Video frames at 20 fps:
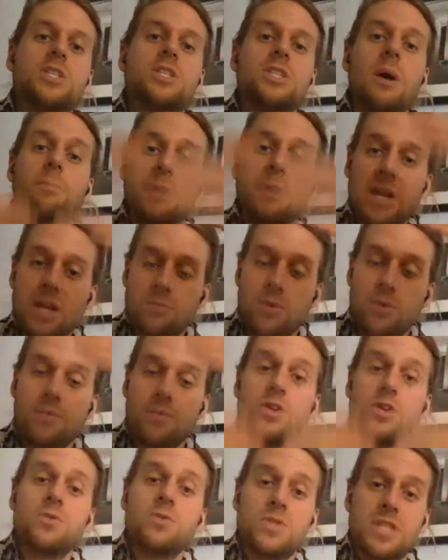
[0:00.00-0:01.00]
somebody
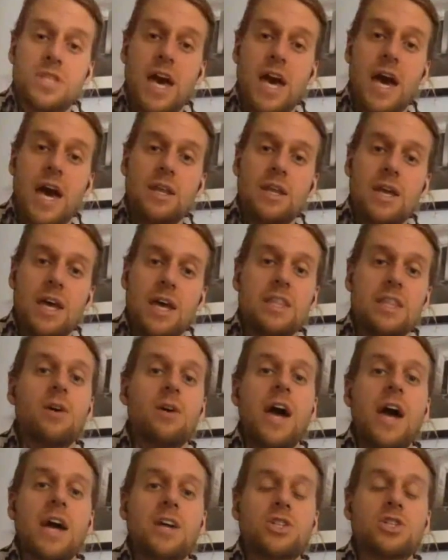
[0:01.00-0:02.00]
reviews that and
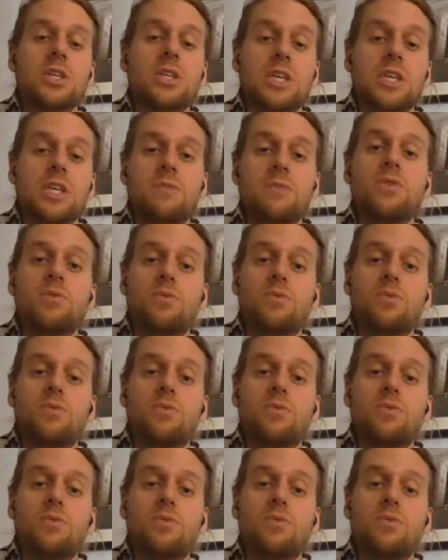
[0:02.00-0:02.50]
they'll actually give